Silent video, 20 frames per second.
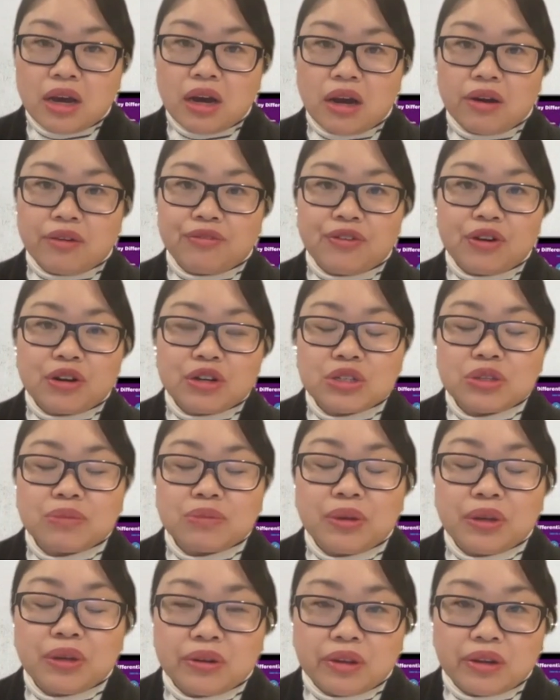are far
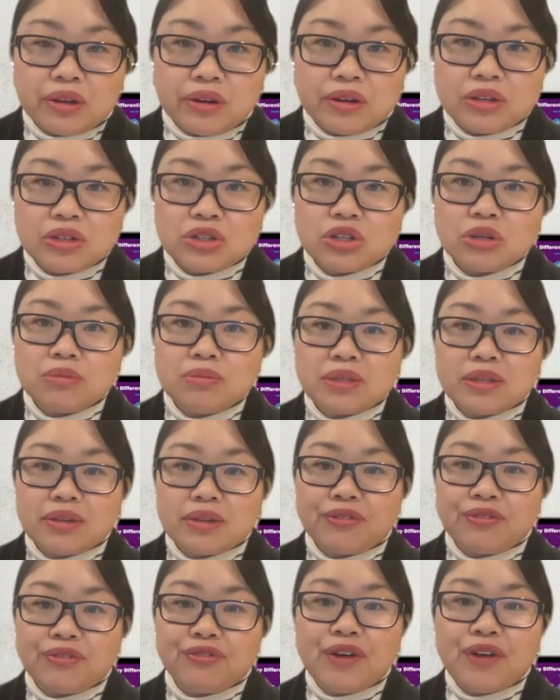superior in terms
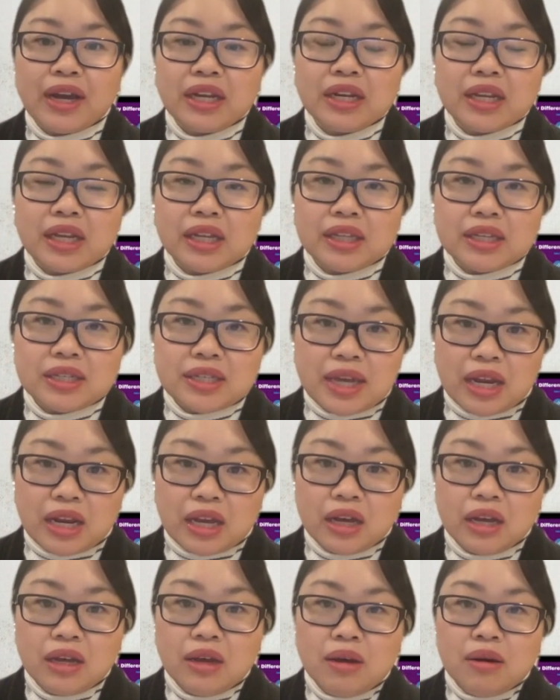of finding the
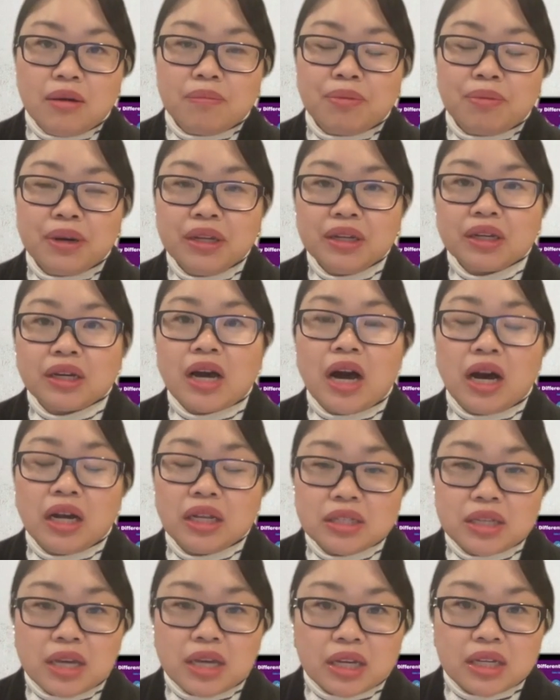data, putting the
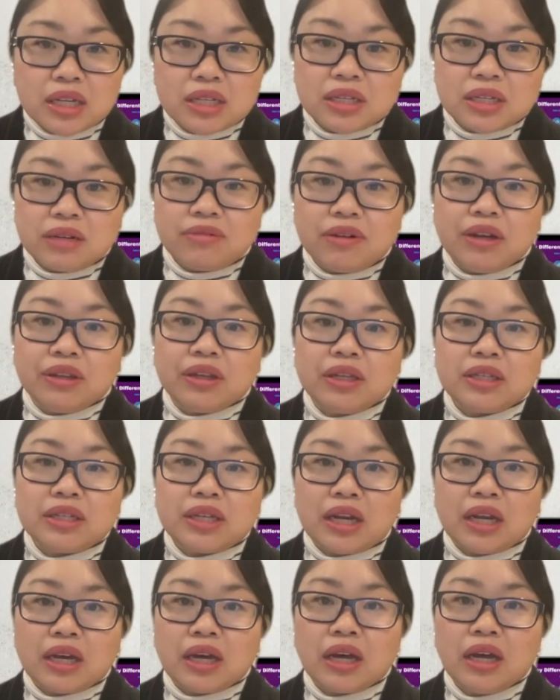context around that
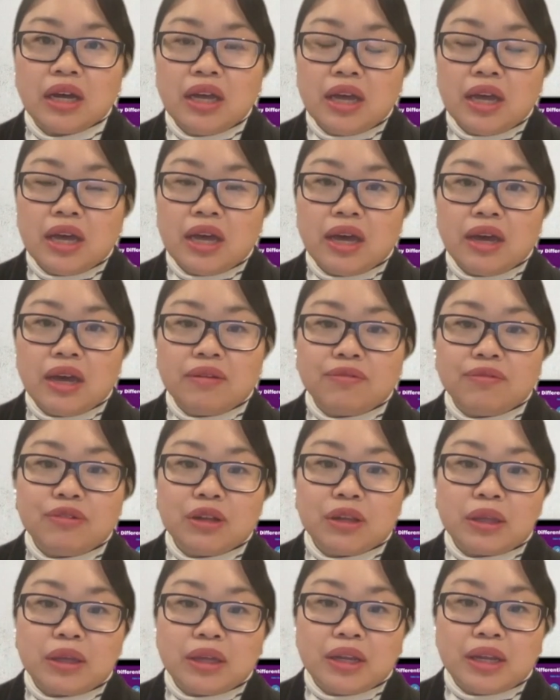data, and
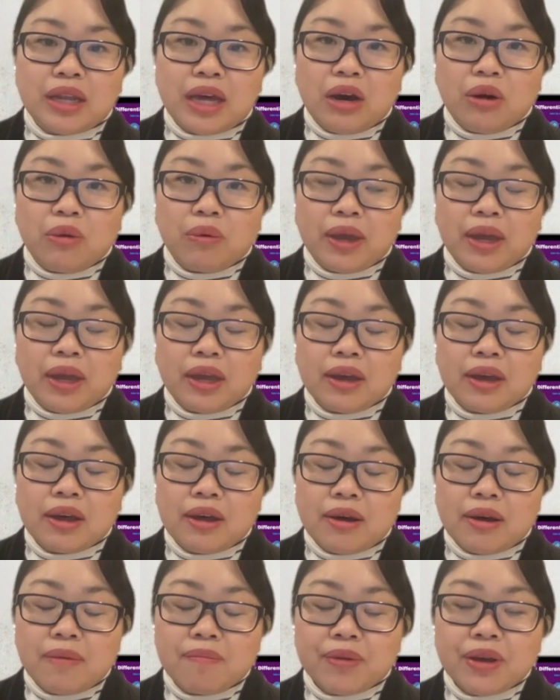really allowing
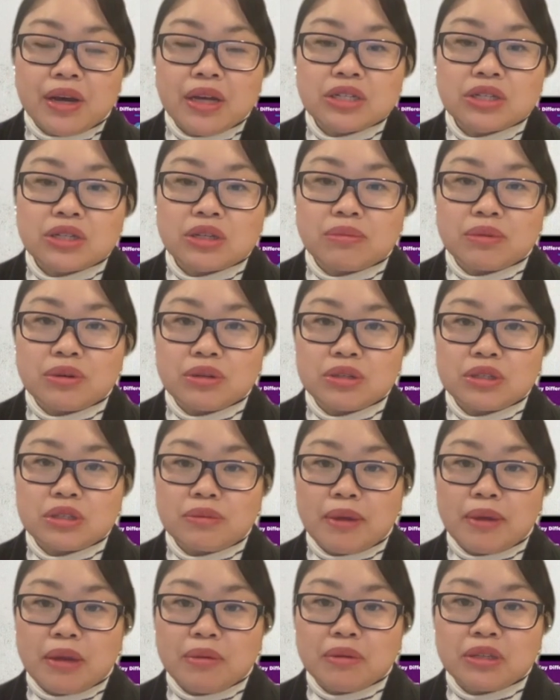um, customers to
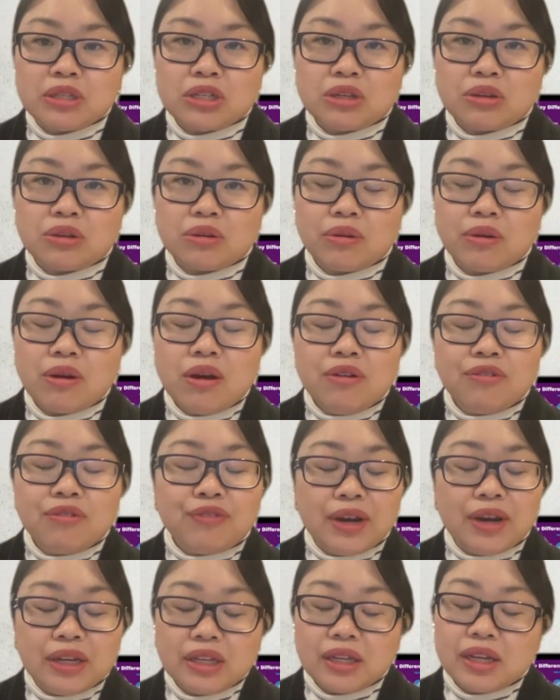be able to
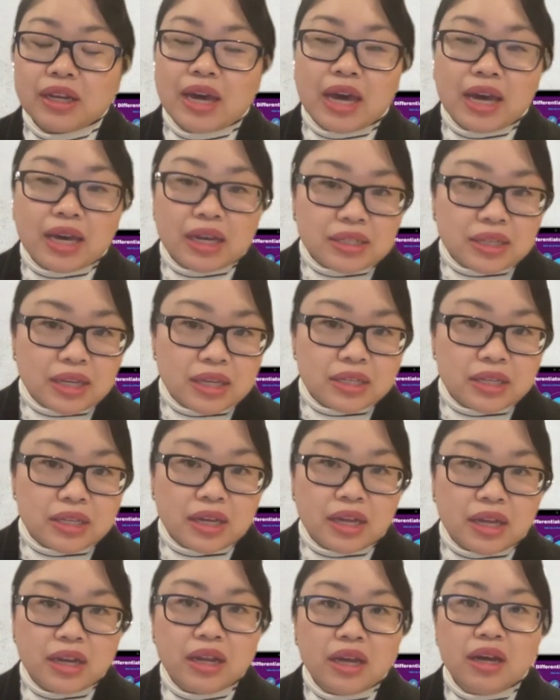find it, access
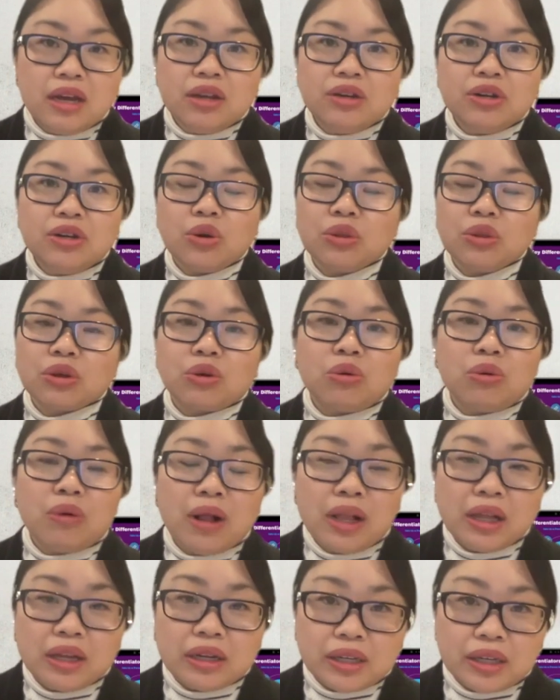it, know the
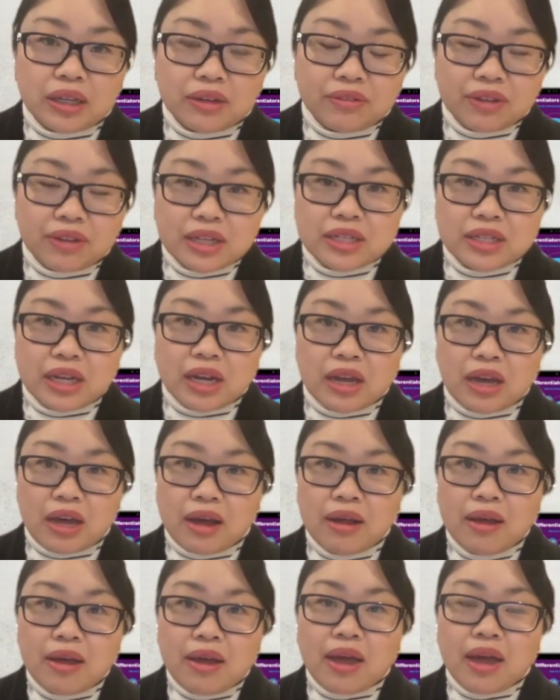quality of that data,
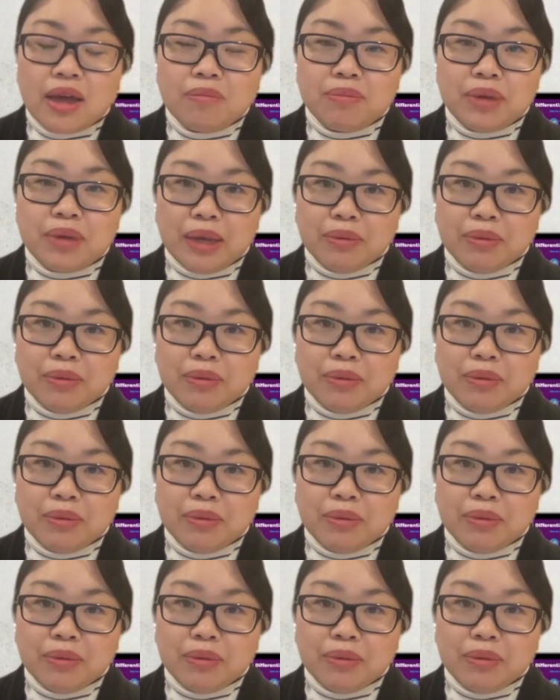and be